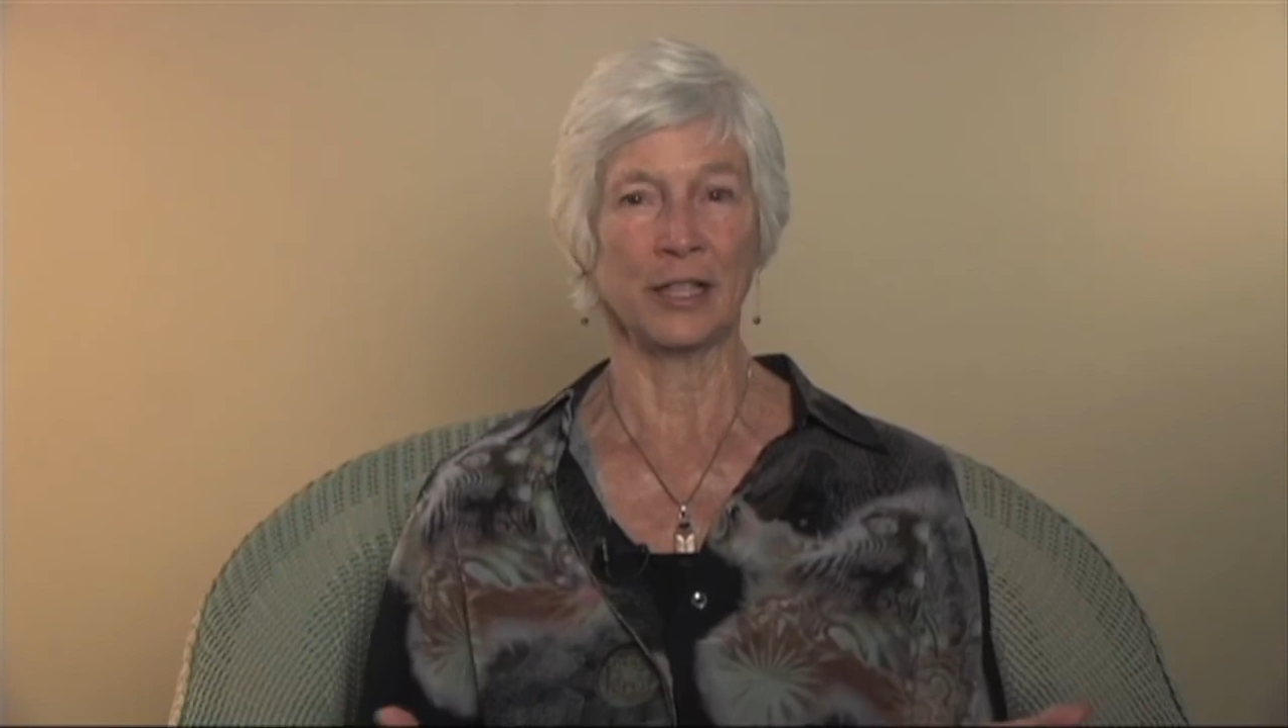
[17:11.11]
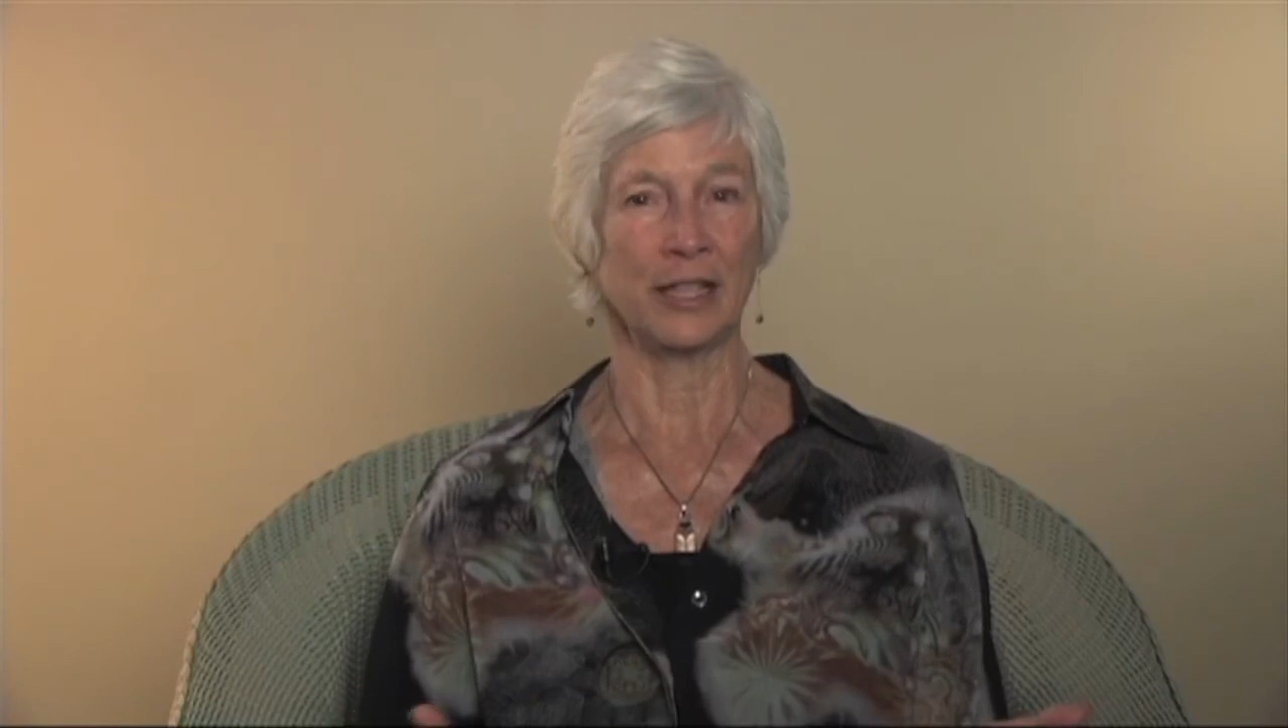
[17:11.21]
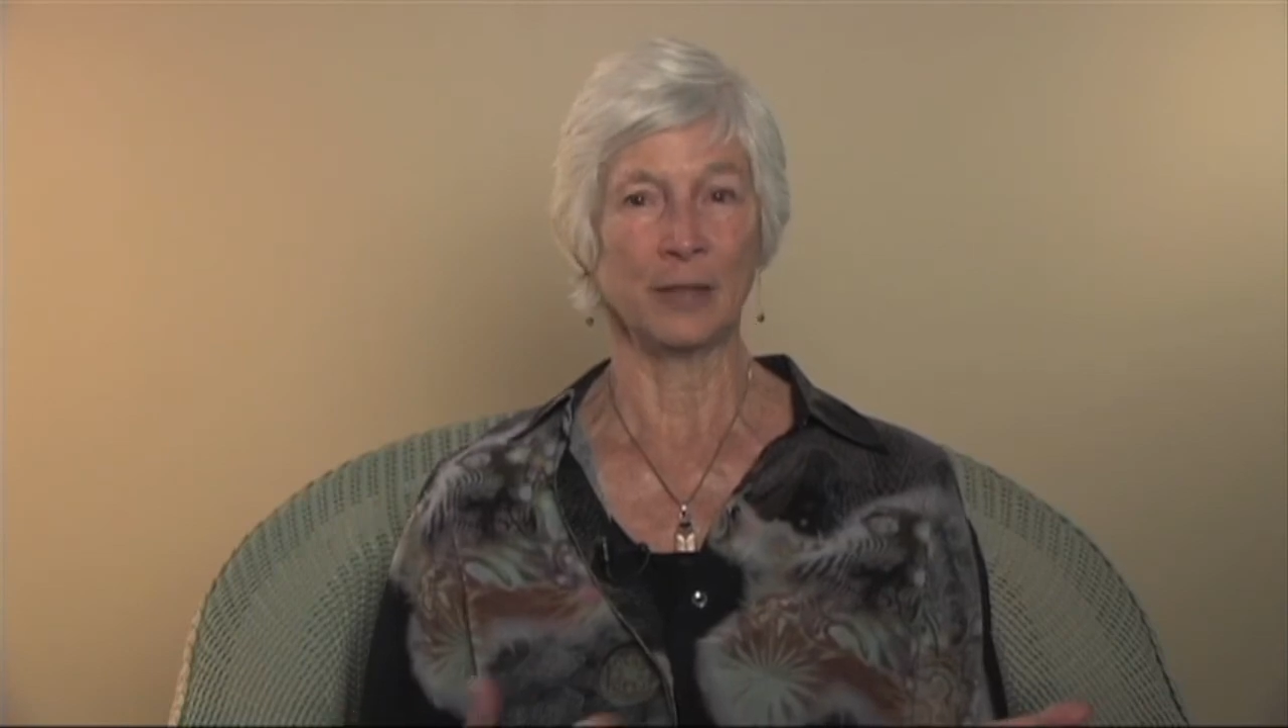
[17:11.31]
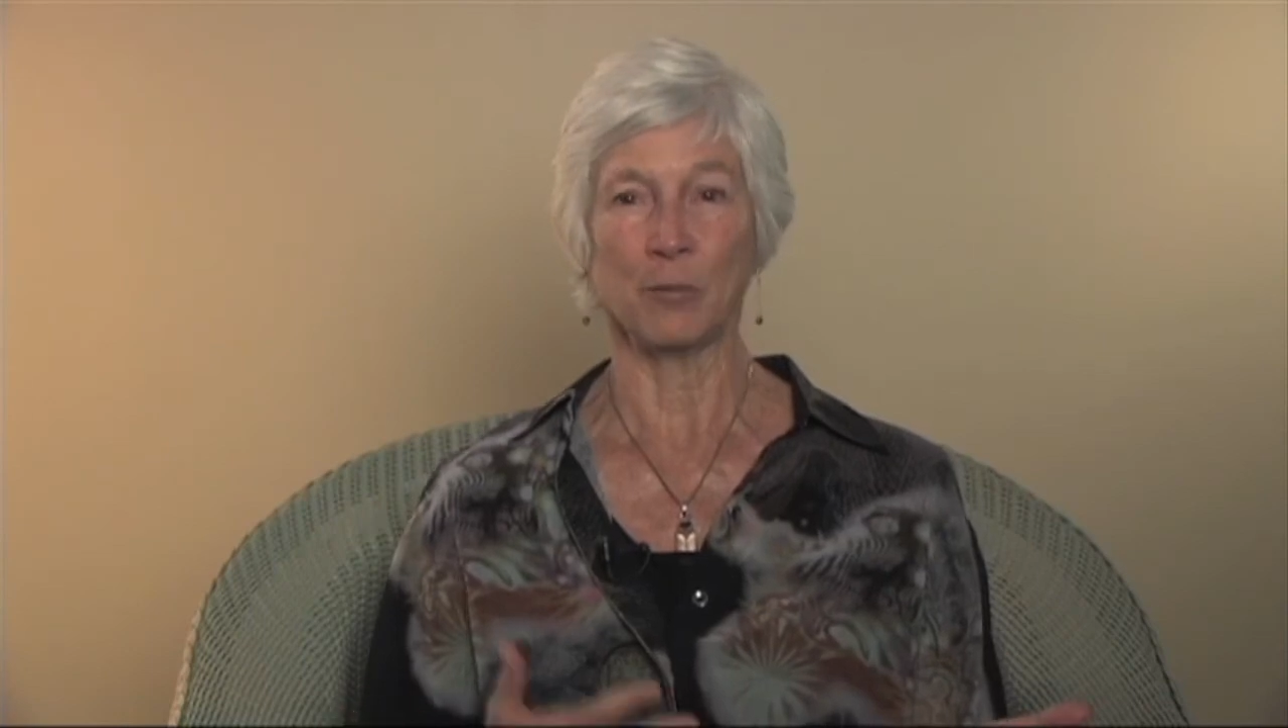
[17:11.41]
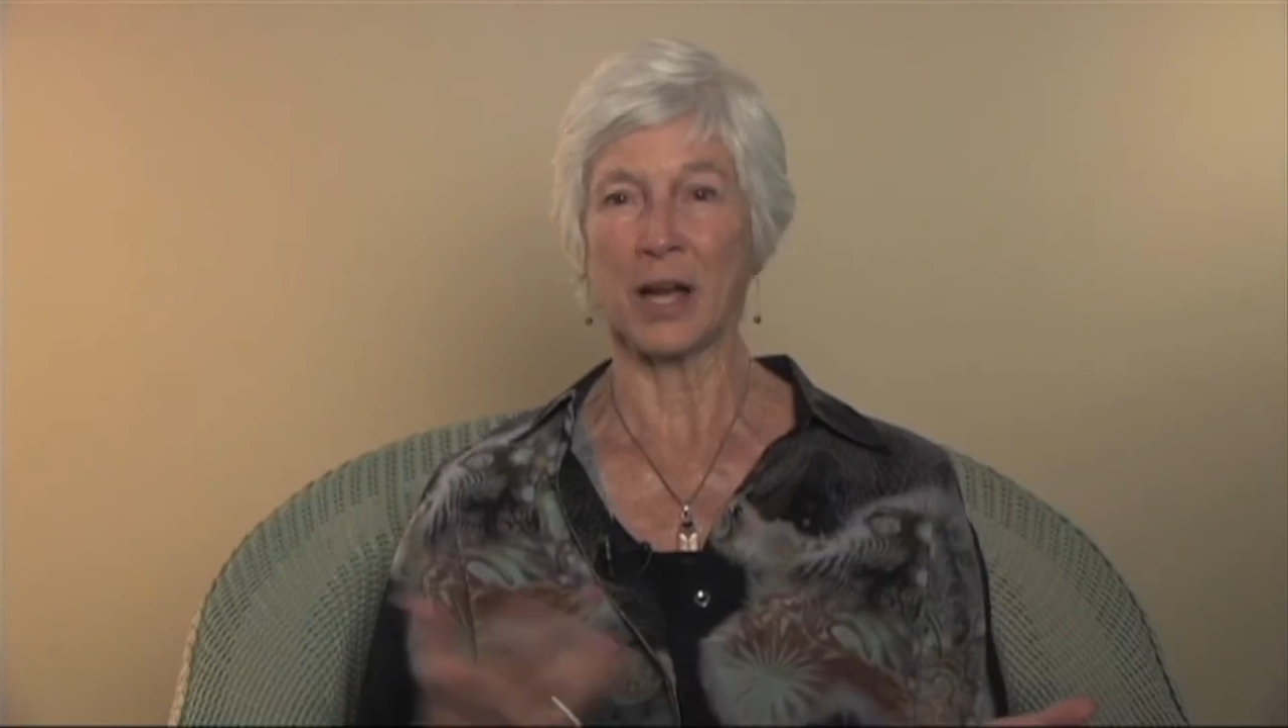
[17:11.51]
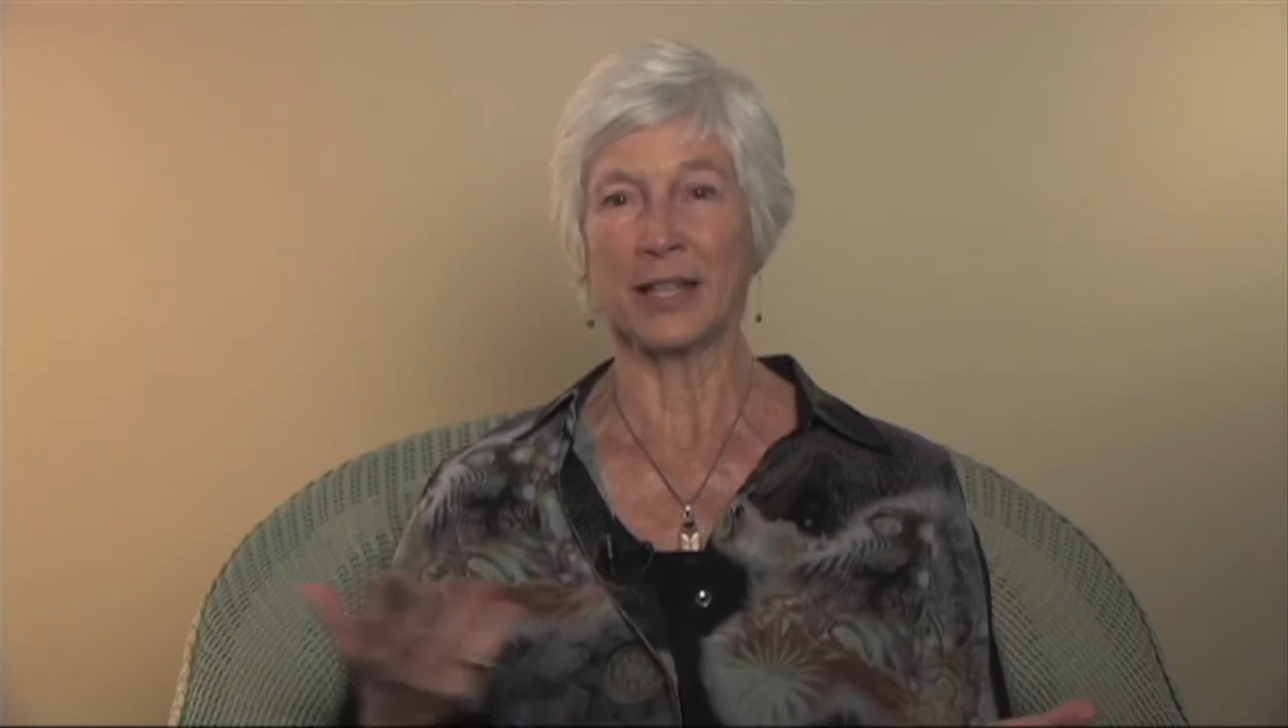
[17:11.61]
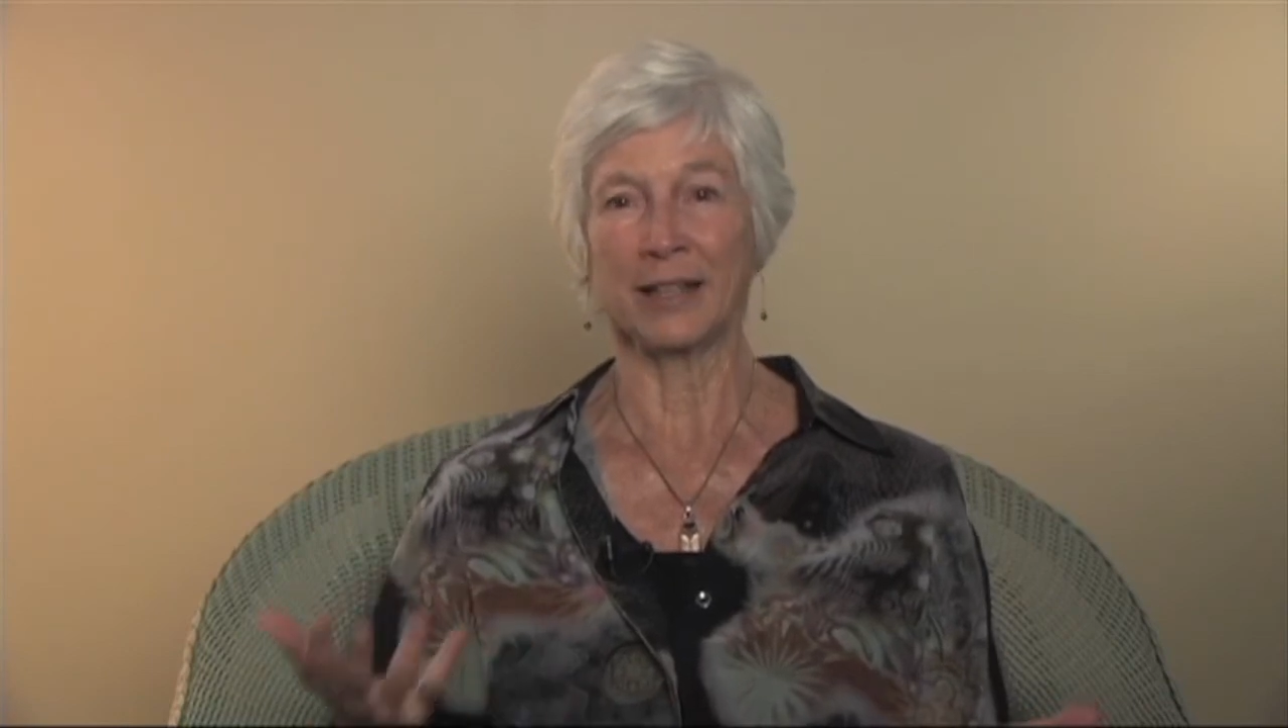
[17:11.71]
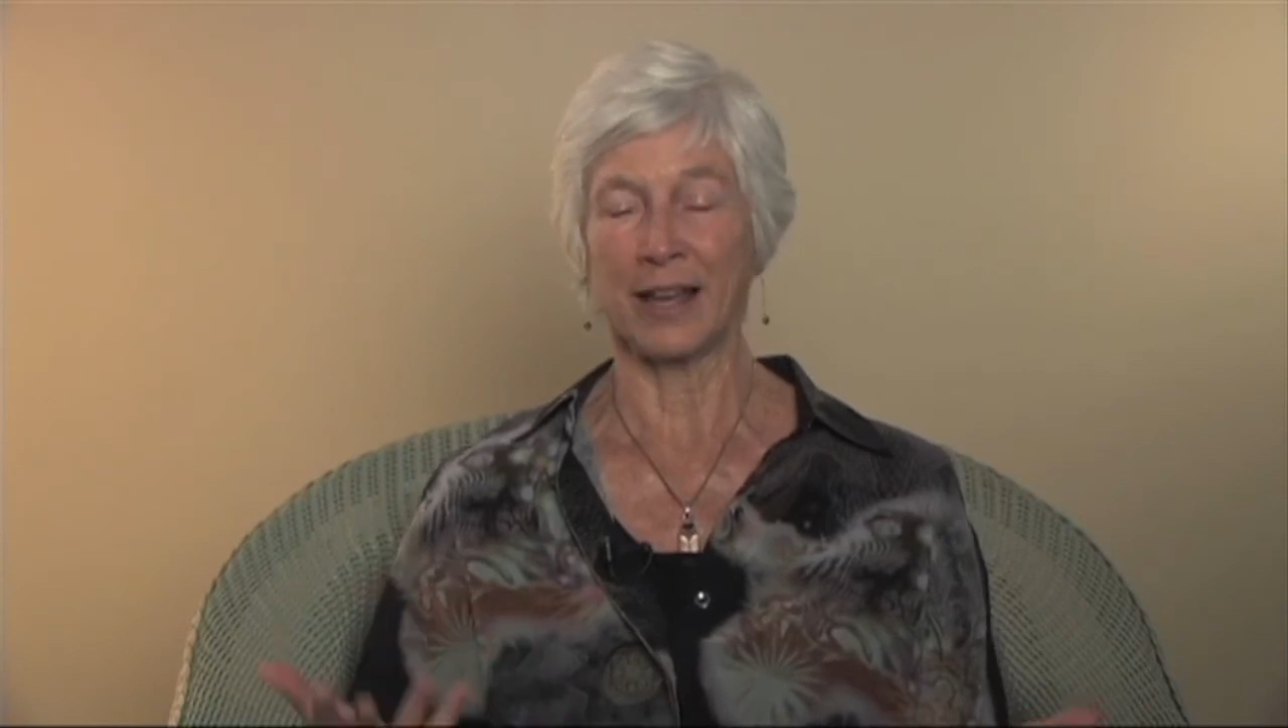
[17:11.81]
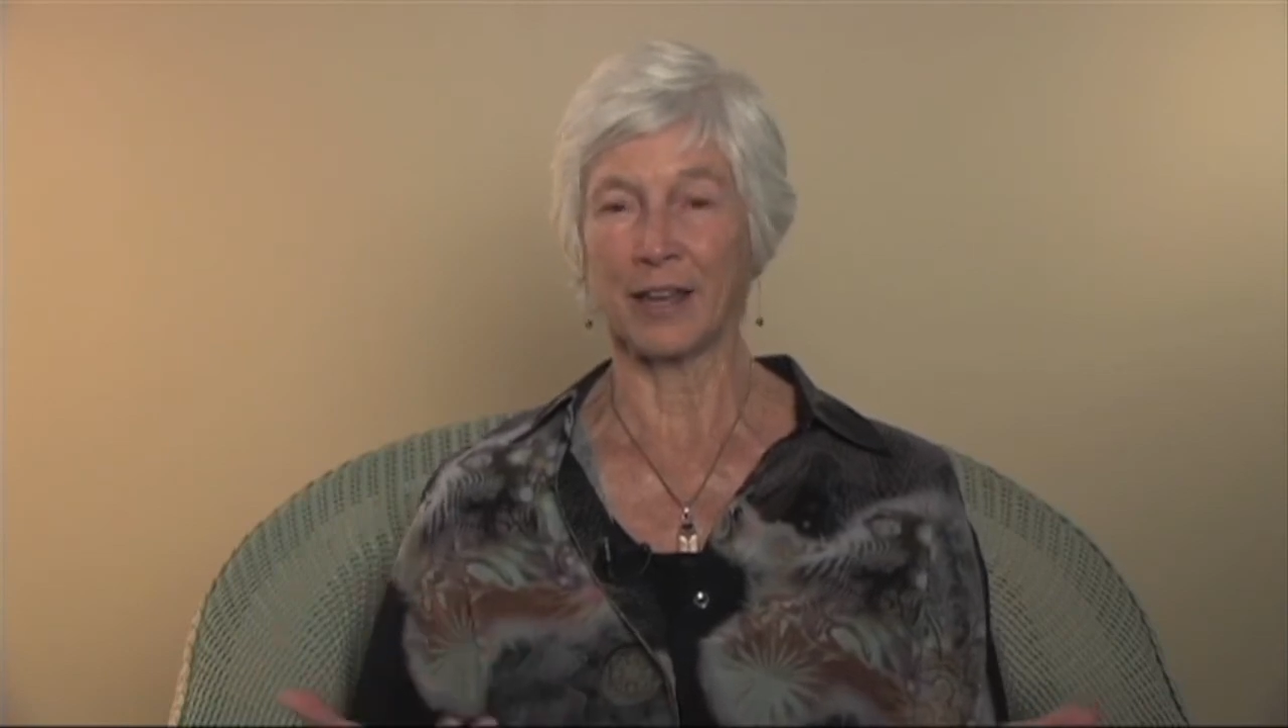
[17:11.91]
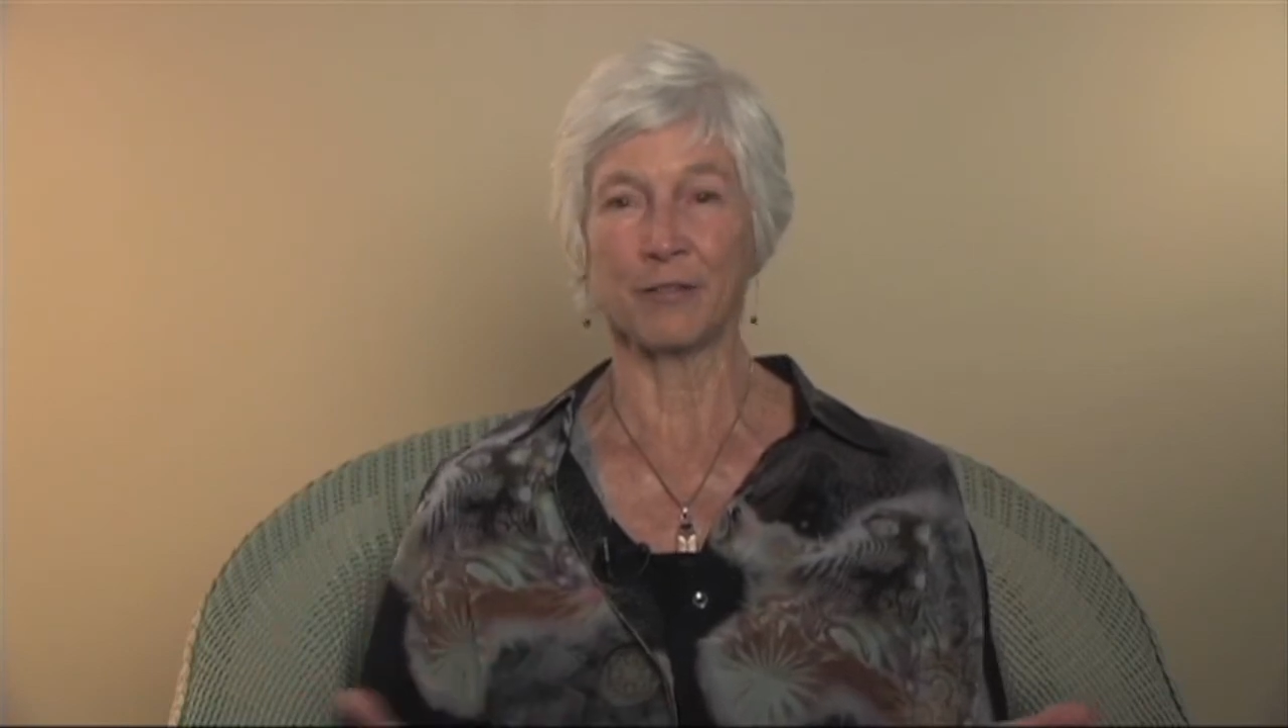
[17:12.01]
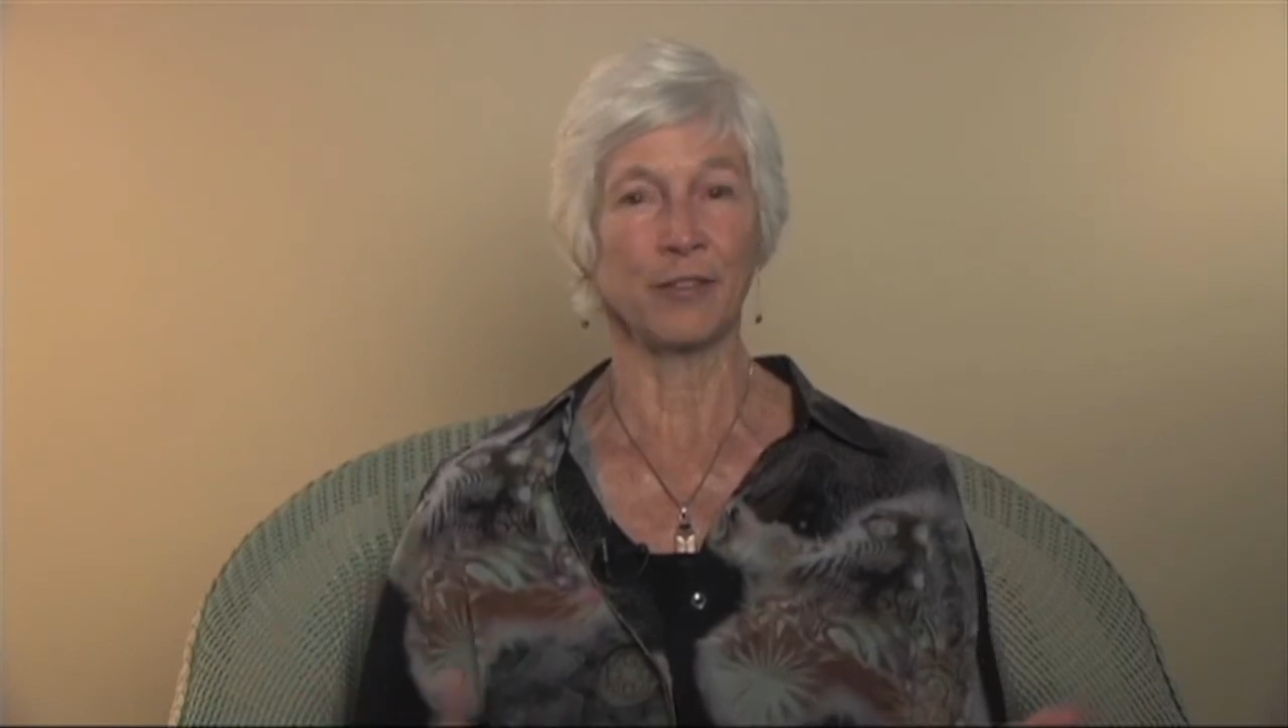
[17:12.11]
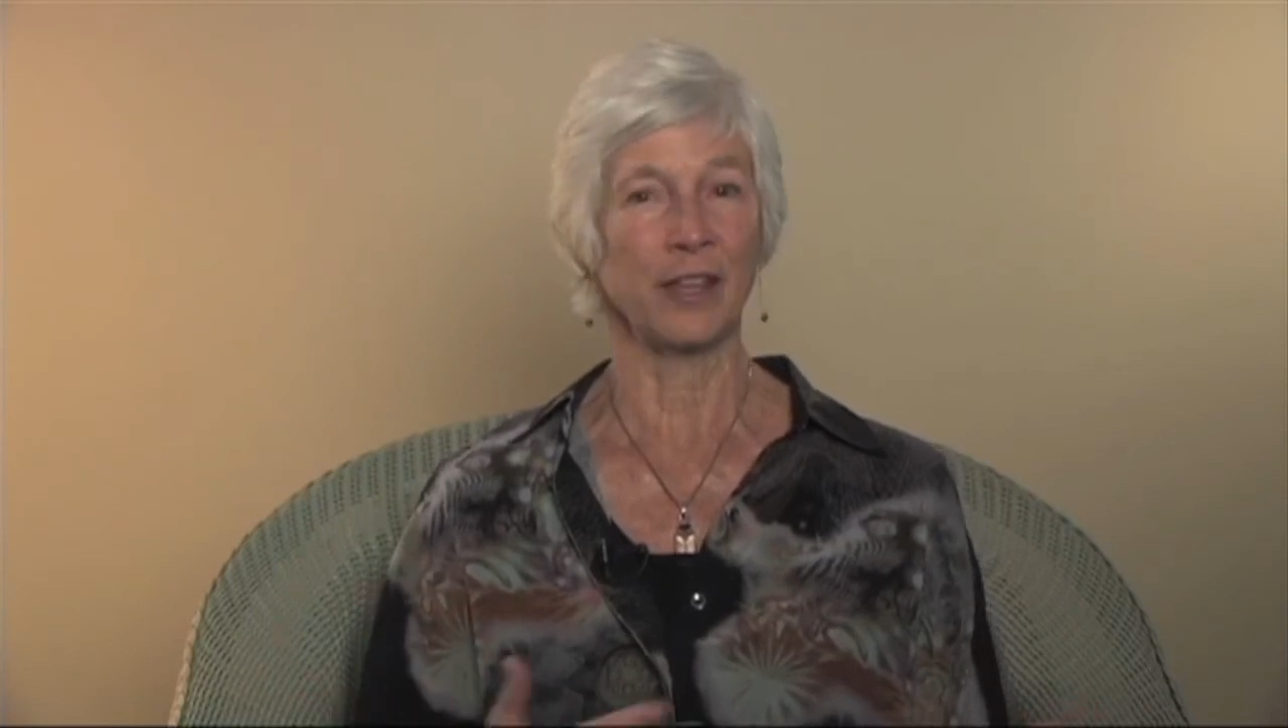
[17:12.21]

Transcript: in my life,